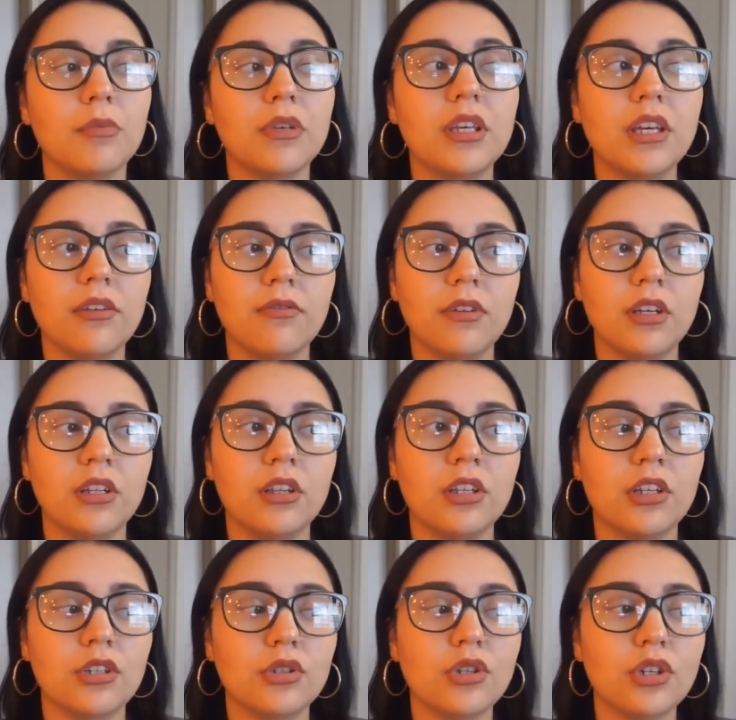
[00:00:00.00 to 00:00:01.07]
Given
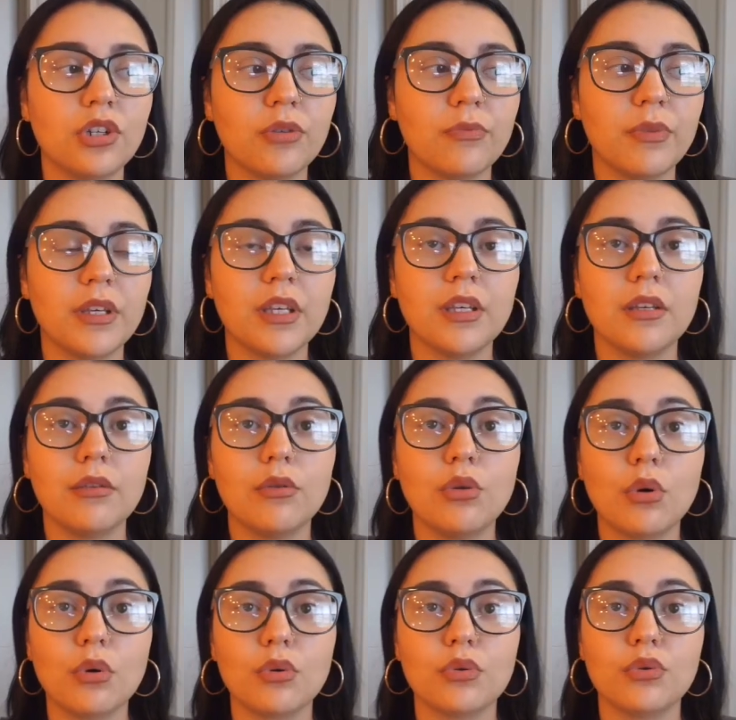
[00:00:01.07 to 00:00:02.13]
there's gonna be
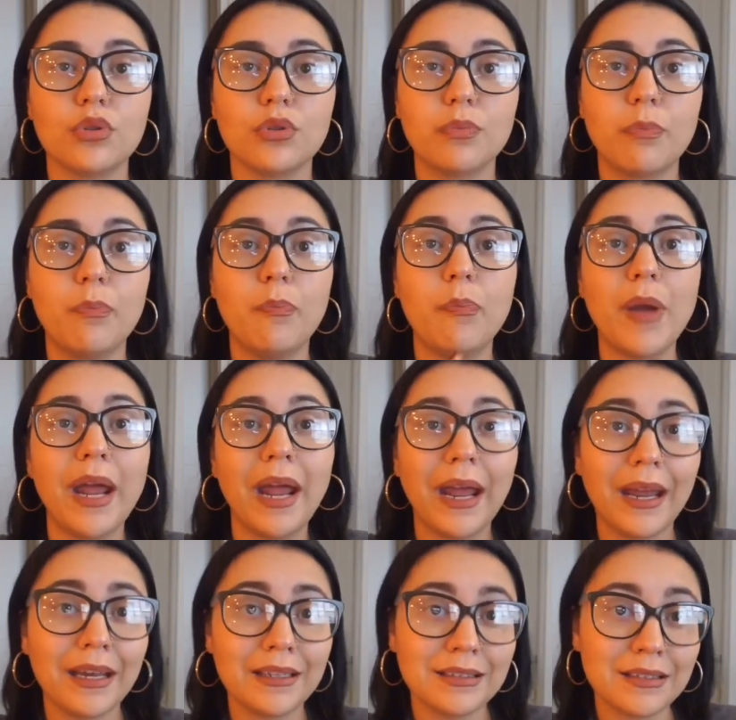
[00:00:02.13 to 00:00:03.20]
those
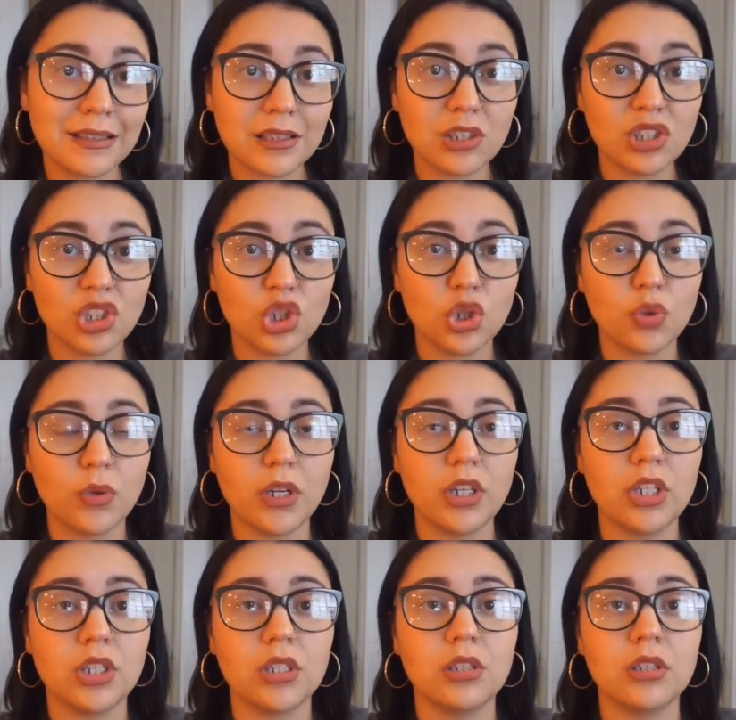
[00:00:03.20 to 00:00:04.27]
pants
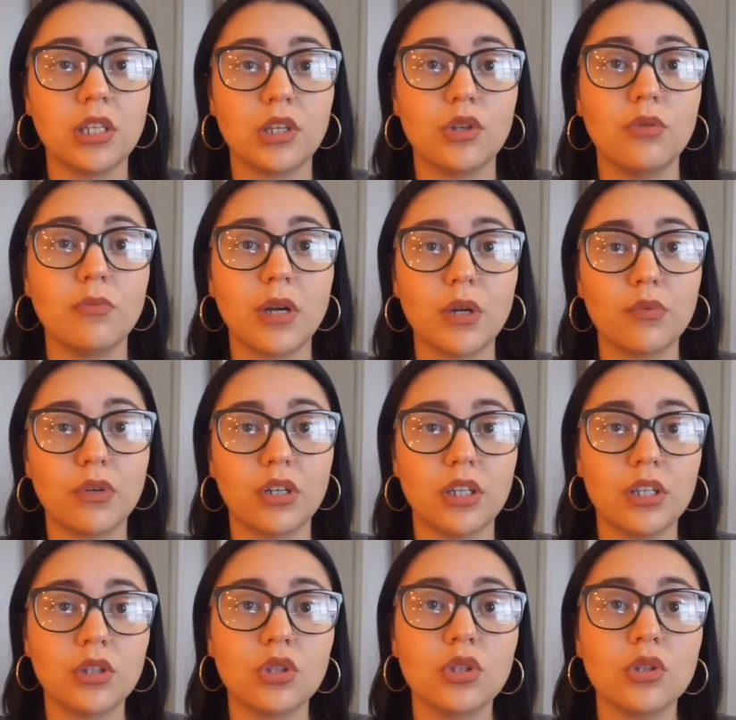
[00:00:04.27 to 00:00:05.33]
situations that you might run
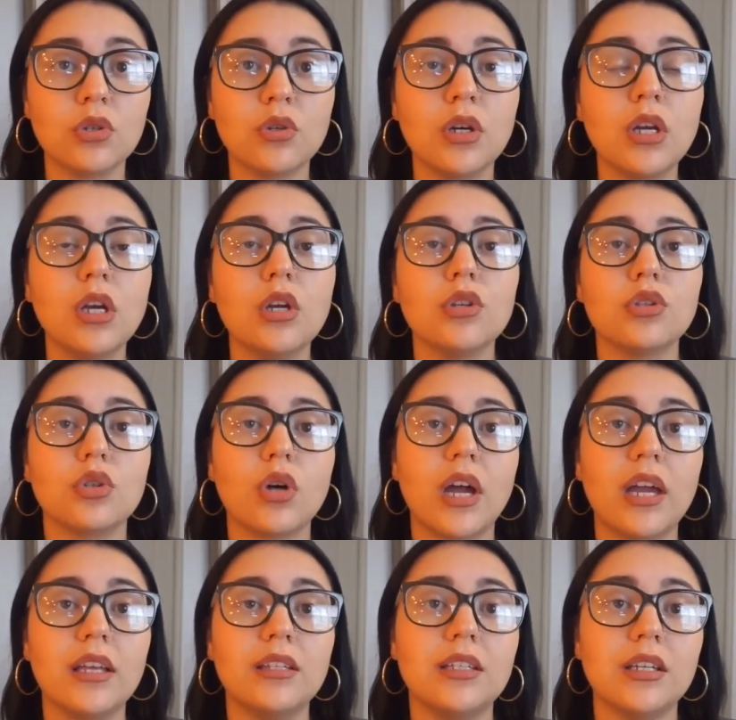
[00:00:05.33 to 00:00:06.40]
into, so
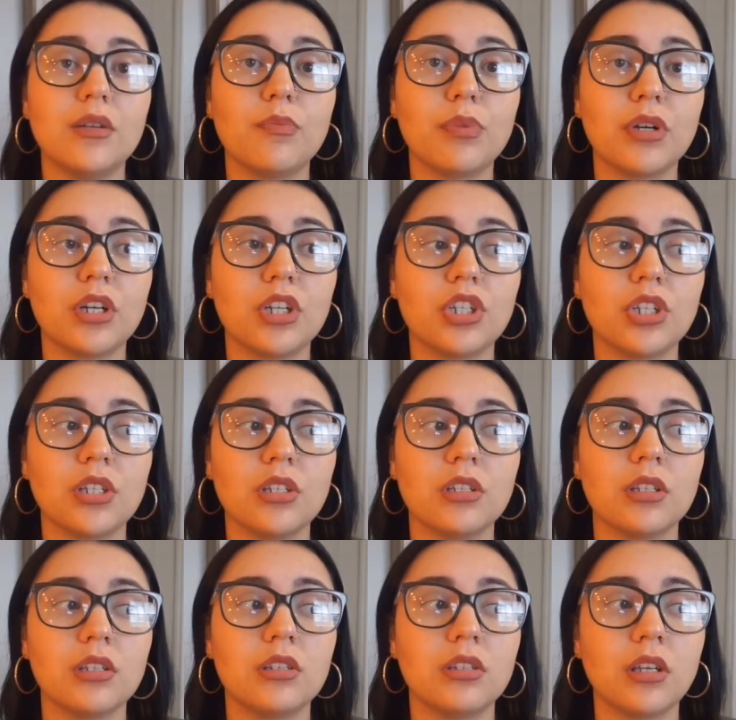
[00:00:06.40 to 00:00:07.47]
I did
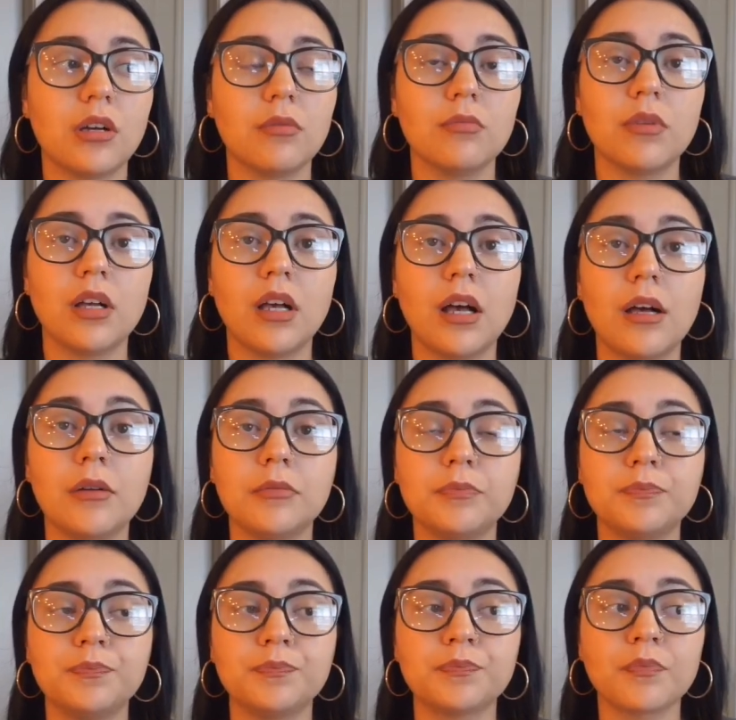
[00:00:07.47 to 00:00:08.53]
purchase
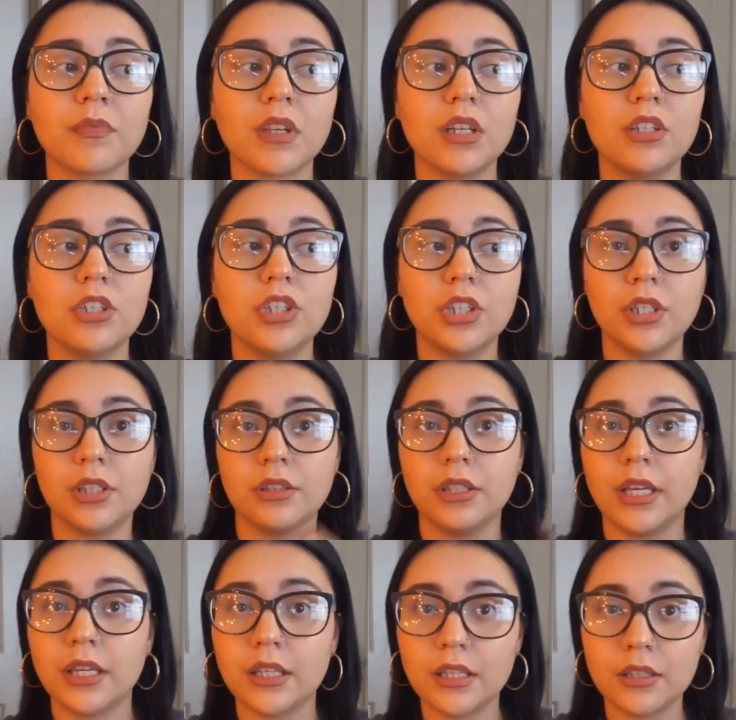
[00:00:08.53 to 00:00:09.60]
some jean
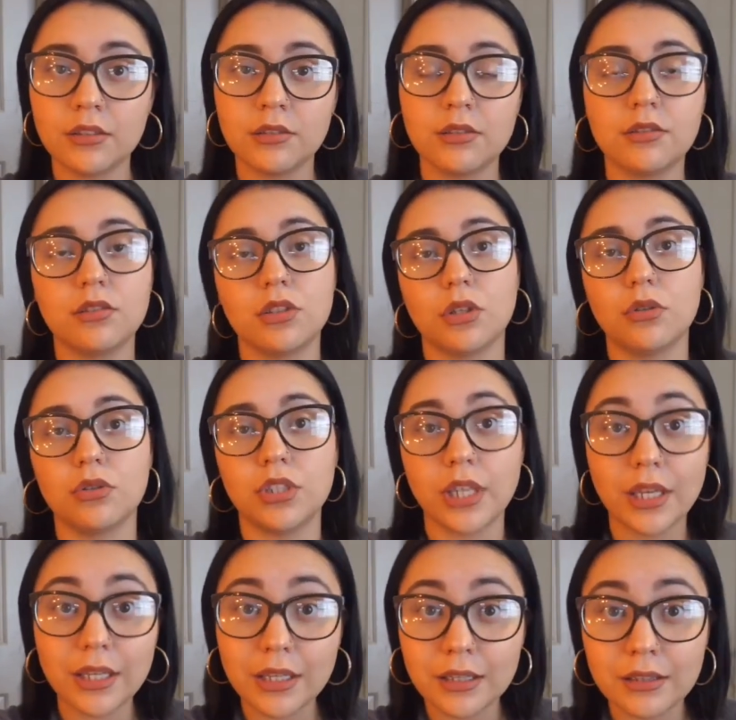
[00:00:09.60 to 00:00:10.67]
leggings, so
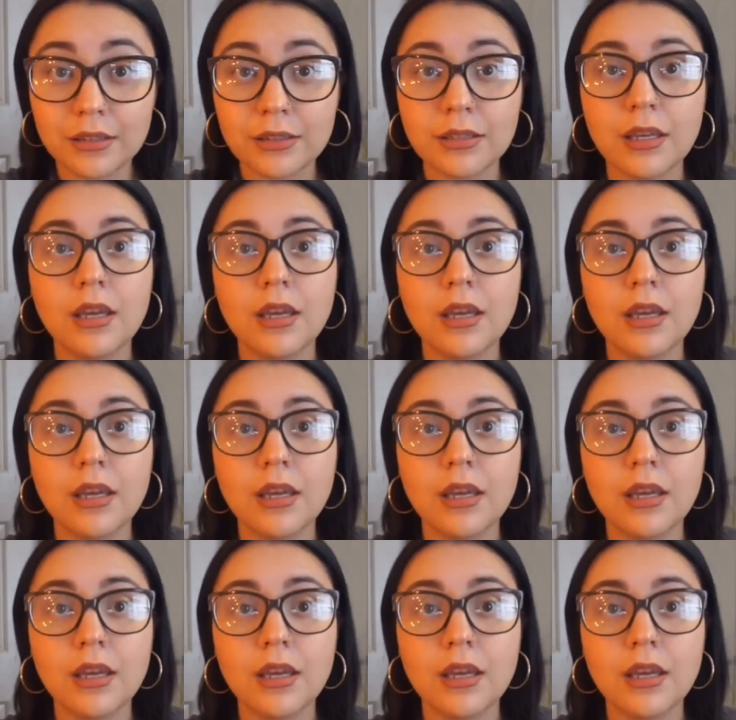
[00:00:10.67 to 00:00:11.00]
jeggings,